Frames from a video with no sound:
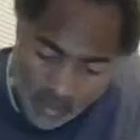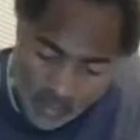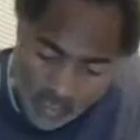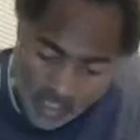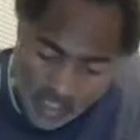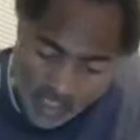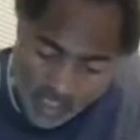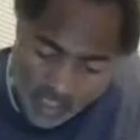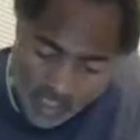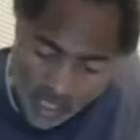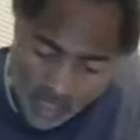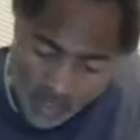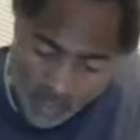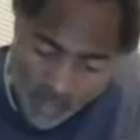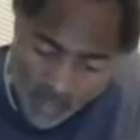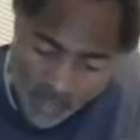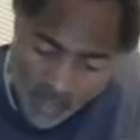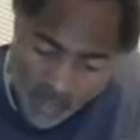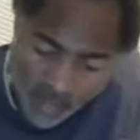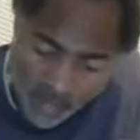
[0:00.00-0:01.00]
Esau
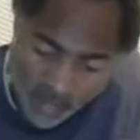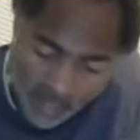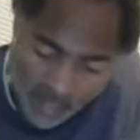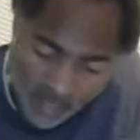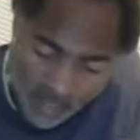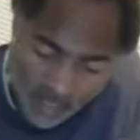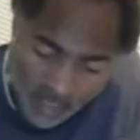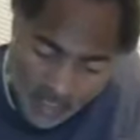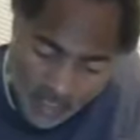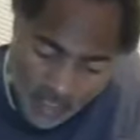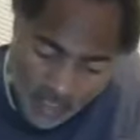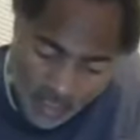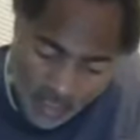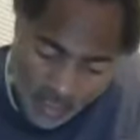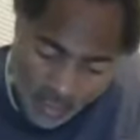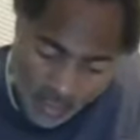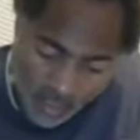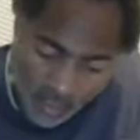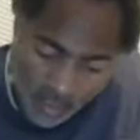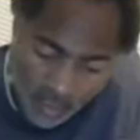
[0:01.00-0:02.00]
married the
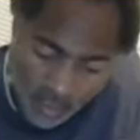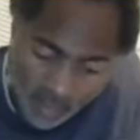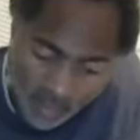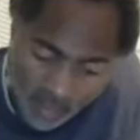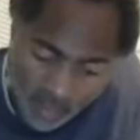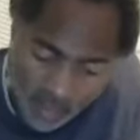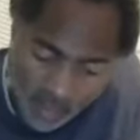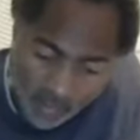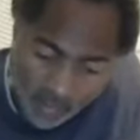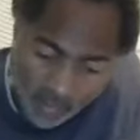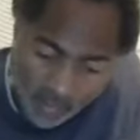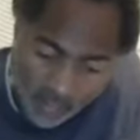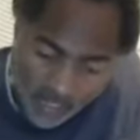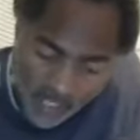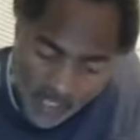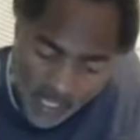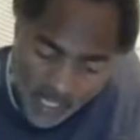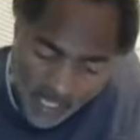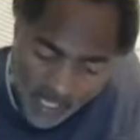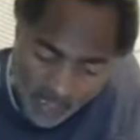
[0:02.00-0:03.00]
daughters of
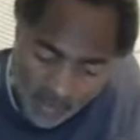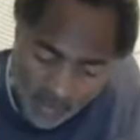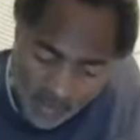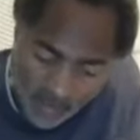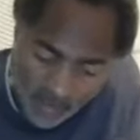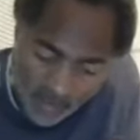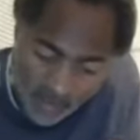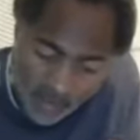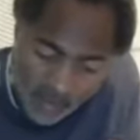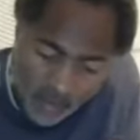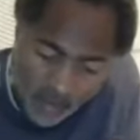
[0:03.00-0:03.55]
Canaan